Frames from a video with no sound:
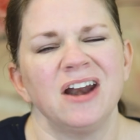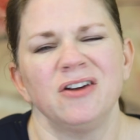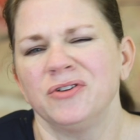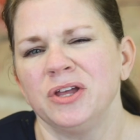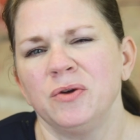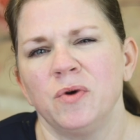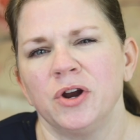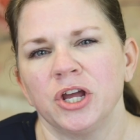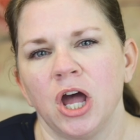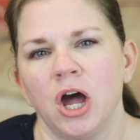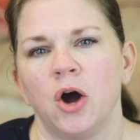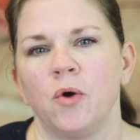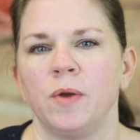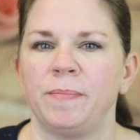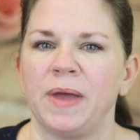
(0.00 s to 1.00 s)
I don't really want to
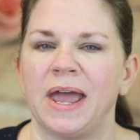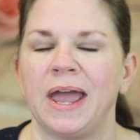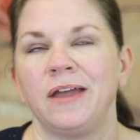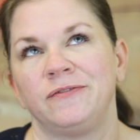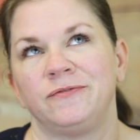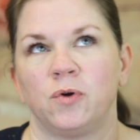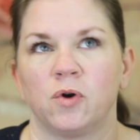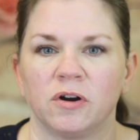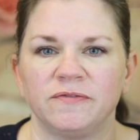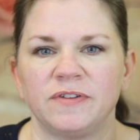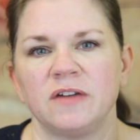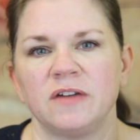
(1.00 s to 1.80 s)
go and pay $400 or